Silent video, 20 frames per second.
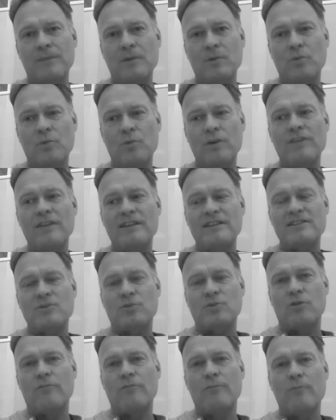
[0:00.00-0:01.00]
with this
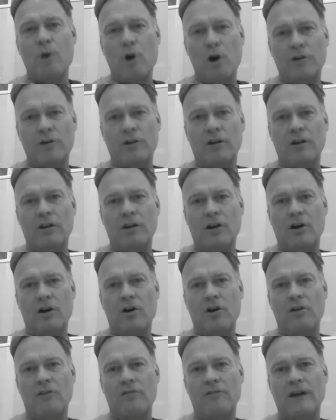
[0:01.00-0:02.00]
sort of model
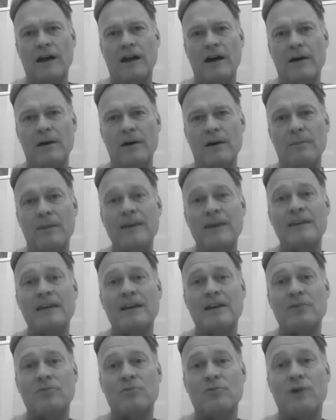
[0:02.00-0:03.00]
of
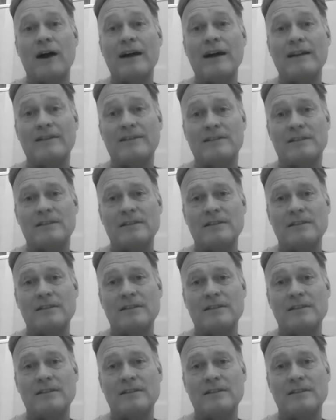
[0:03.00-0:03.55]
making right